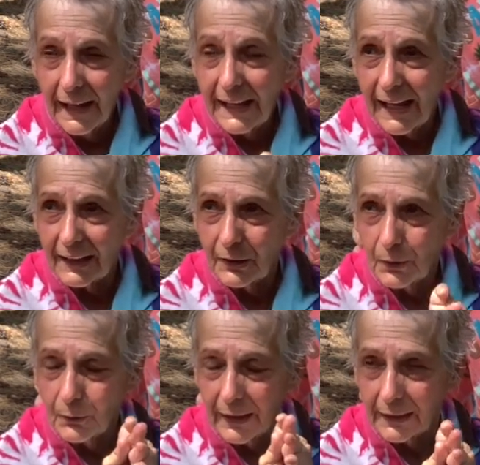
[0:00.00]
He had to
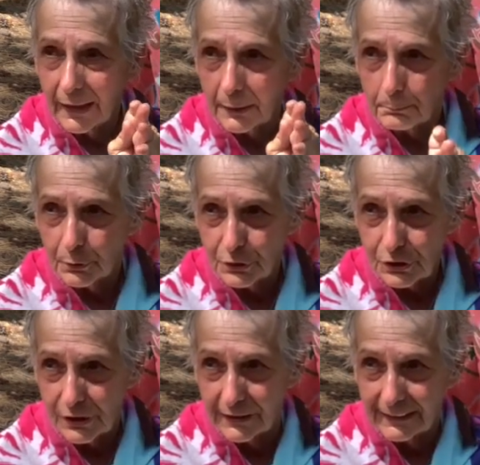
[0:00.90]
go get like a
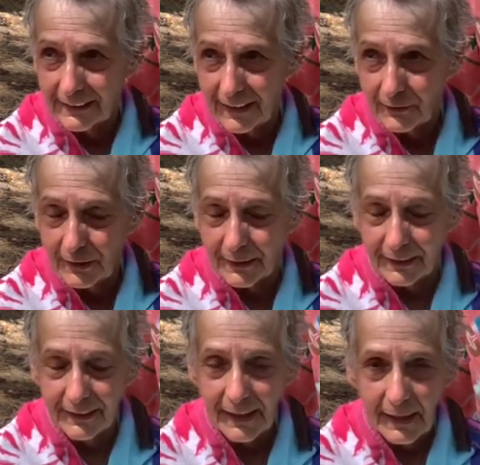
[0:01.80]
butch
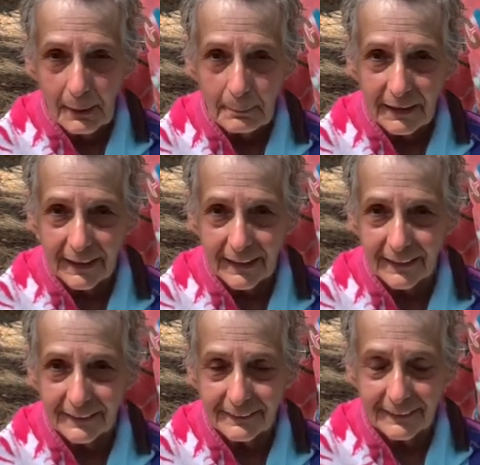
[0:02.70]
haircut
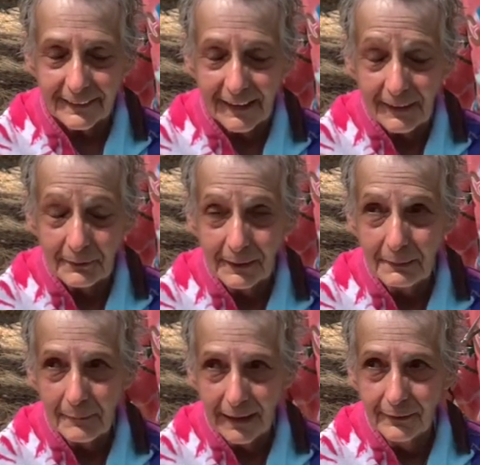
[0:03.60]
because I
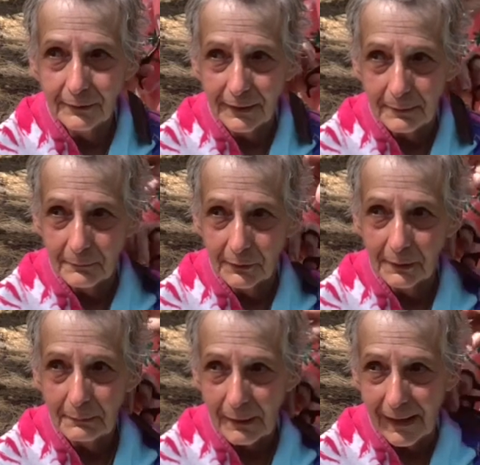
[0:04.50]
really mangled him
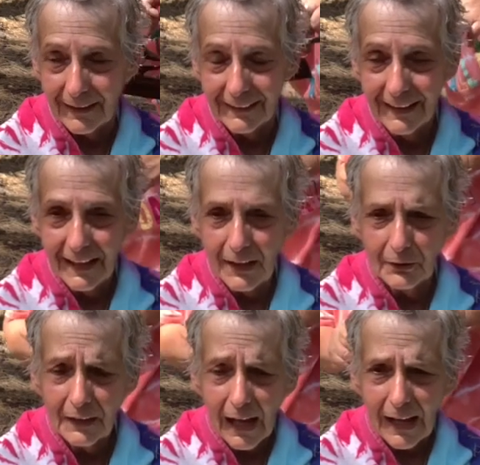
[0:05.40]
really bad. He
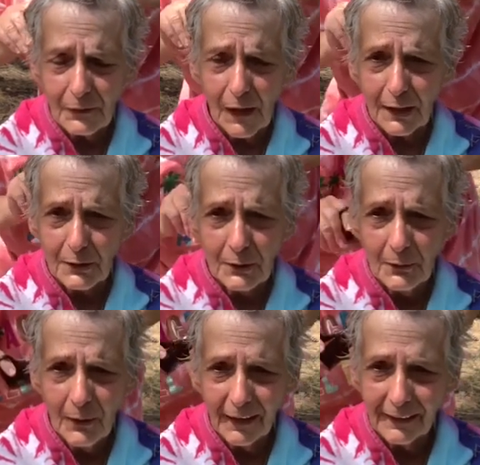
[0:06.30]
goes, I thought you
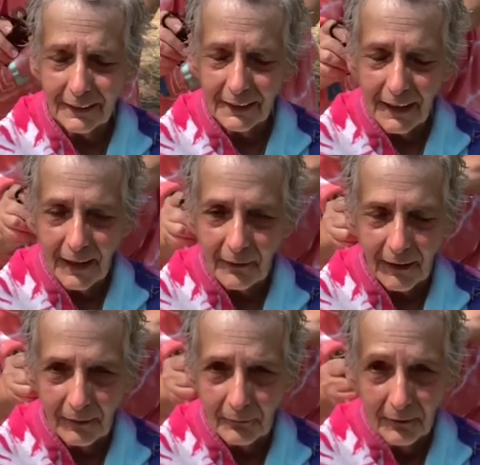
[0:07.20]
knew how to cut
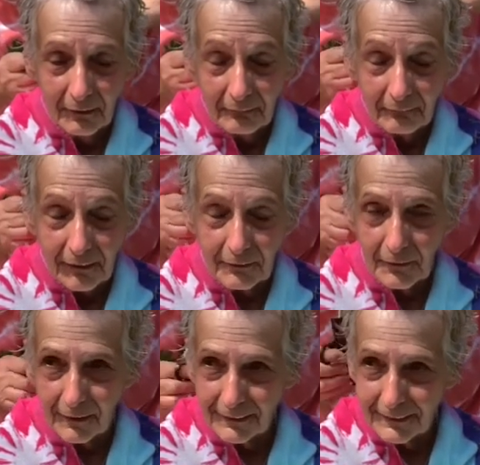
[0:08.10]
hair. I go, I
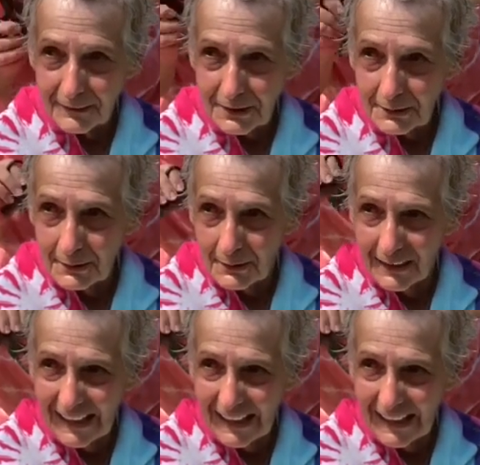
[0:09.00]
thought I did too.